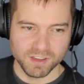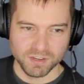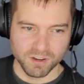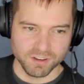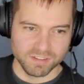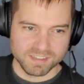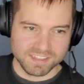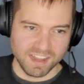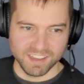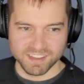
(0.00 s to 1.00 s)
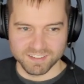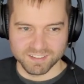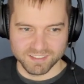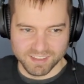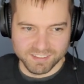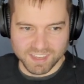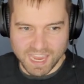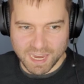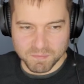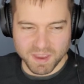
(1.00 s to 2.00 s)
you're selling this
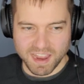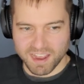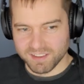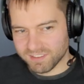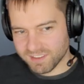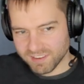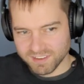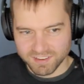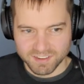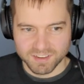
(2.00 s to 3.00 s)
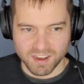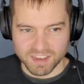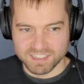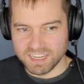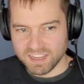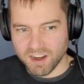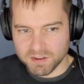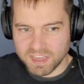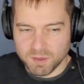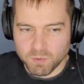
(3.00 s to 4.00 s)
game as a D D R
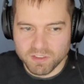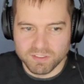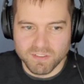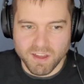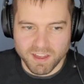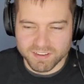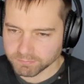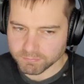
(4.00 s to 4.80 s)
game when it's not.